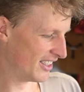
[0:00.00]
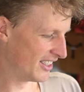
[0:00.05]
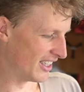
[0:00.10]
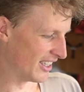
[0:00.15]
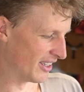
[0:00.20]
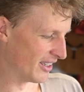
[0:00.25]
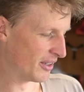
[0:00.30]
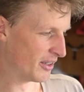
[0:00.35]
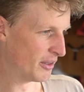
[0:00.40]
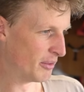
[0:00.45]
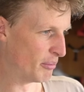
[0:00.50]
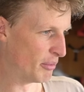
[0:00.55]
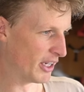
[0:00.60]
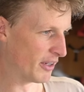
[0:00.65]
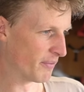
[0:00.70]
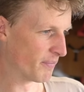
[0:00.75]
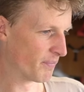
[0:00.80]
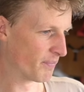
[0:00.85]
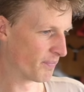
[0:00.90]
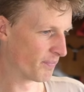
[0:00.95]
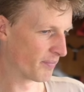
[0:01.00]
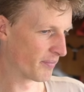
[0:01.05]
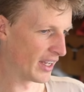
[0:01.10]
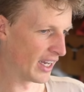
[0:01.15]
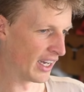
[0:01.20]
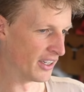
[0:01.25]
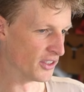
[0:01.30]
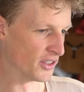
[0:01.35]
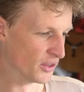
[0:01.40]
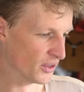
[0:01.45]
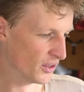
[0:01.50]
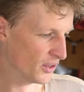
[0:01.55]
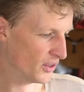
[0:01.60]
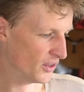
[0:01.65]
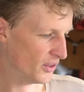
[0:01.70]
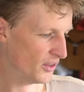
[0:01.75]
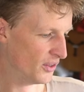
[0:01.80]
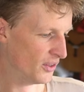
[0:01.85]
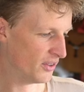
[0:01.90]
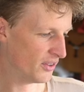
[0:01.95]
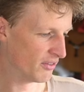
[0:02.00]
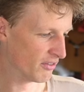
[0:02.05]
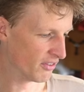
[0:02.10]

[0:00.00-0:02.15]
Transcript: Yeah, but I do